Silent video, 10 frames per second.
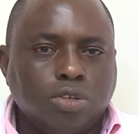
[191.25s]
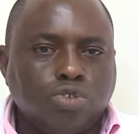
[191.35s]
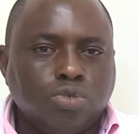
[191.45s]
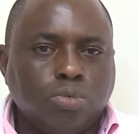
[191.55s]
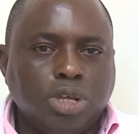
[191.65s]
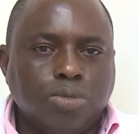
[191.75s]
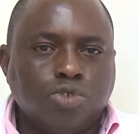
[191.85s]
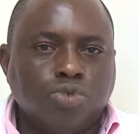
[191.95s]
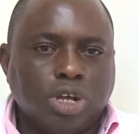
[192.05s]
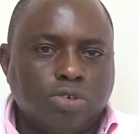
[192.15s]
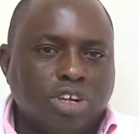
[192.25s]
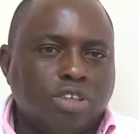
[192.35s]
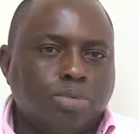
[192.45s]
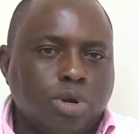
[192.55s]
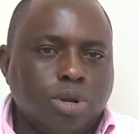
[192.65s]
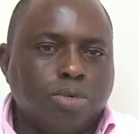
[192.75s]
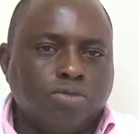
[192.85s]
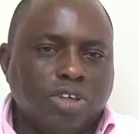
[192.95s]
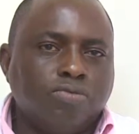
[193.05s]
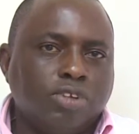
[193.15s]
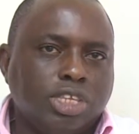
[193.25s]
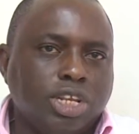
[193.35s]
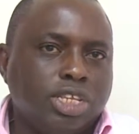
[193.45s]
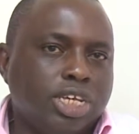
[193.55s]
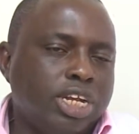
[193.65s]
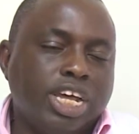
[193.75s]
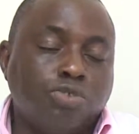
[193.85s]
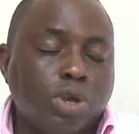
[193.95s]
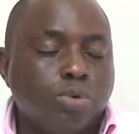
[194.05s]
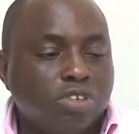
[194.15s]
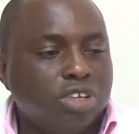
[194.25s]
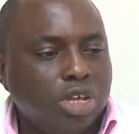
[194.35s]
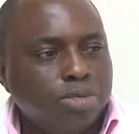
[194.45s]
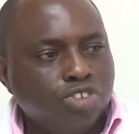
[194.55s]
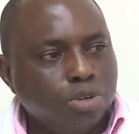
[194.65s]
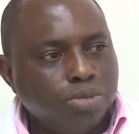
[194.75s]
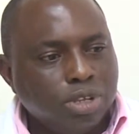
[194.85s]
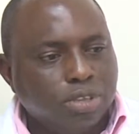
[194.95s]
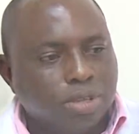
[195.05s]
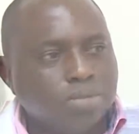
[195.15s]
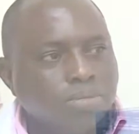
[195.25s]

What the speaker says: to be able to address the problem of infertility, and that's why we see them in GPHC.